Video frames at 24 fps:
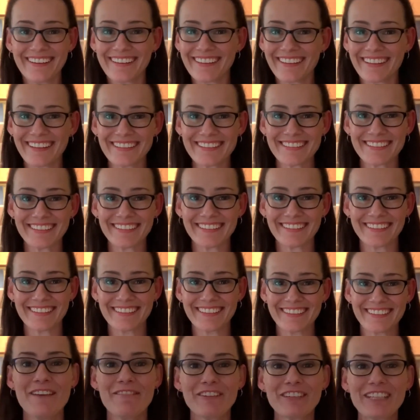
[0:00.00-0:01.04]
That's it.
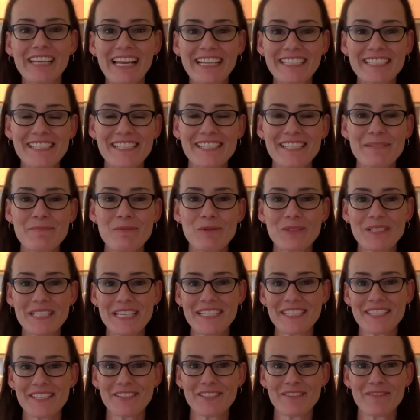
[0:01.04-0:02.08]
If you'd like to see more
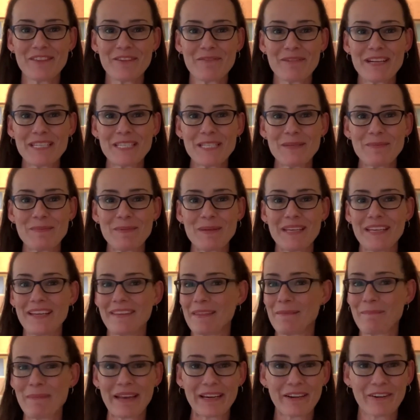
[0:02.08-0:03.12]
details of the recipe and the
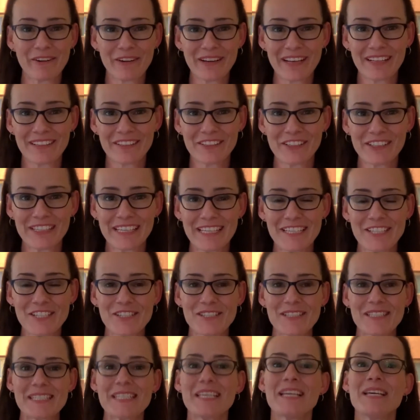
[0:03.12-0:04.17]
macro calculations,